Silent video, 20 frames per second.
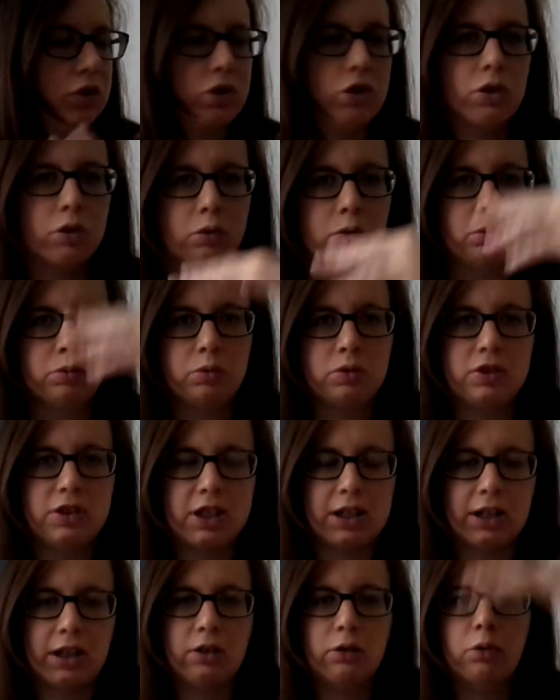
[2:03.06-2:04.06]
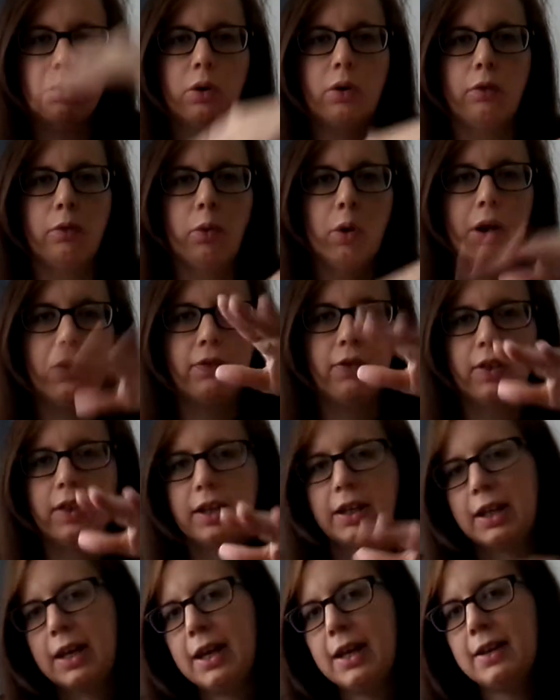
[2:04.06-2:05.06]
you know, take a note of what
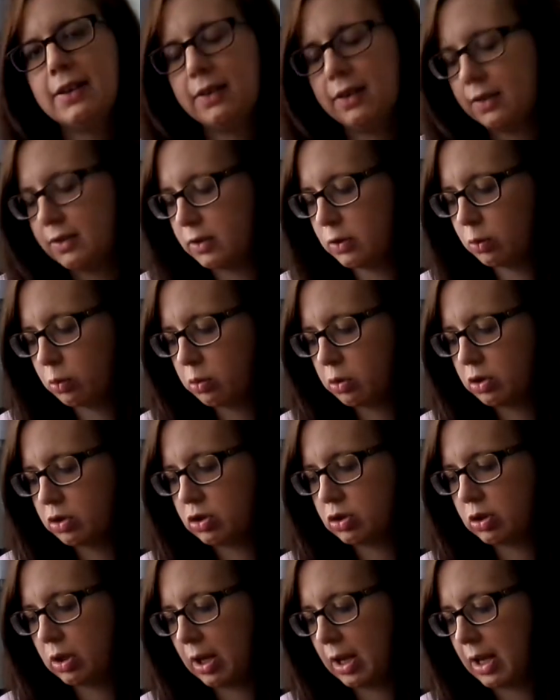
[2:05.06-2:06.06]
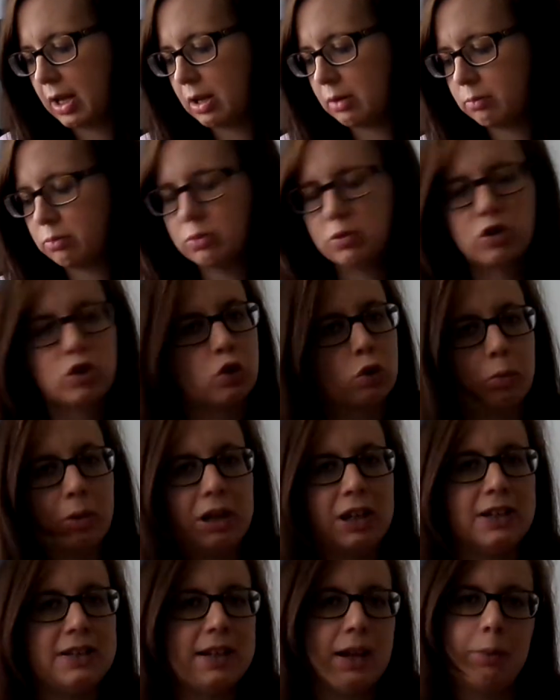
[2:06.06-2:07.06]
everything is, it stores um, so
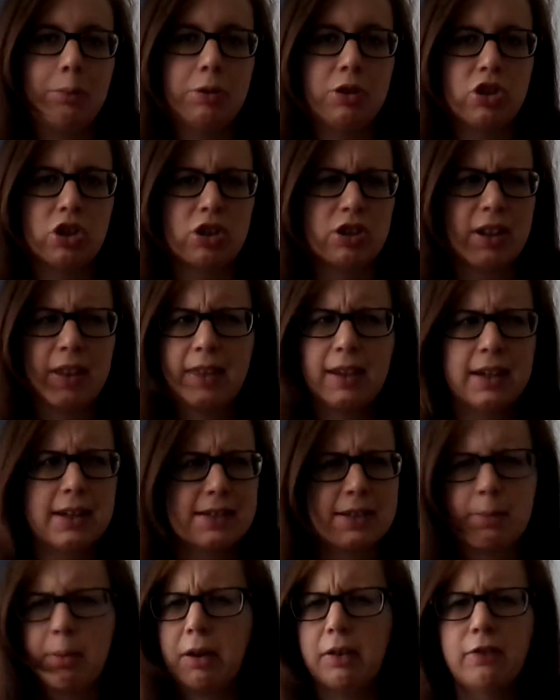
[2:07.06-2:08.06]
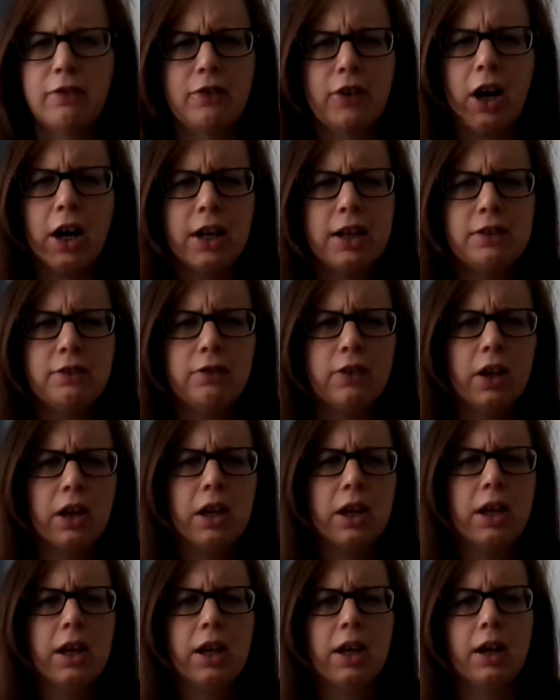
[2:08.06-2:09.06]
many temperatures. I think it's about five
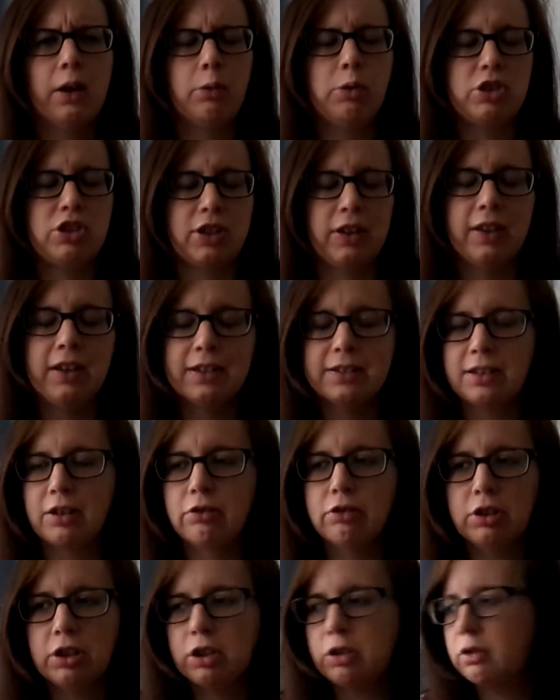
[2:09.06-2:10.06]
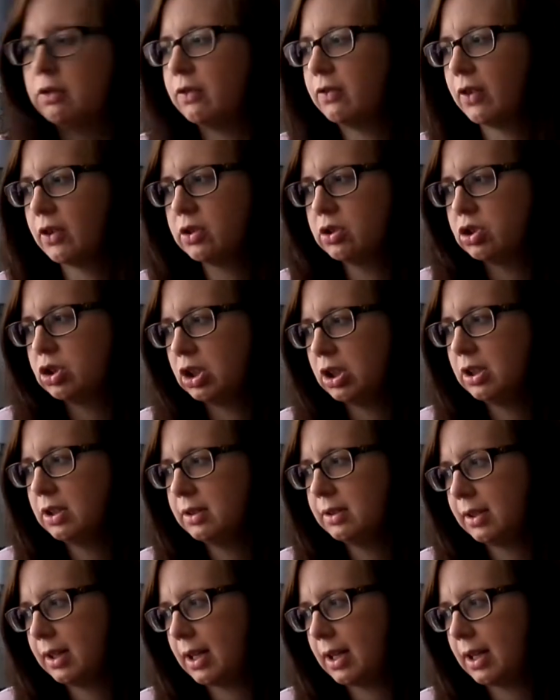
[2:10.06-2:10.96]
which I think is a really good function.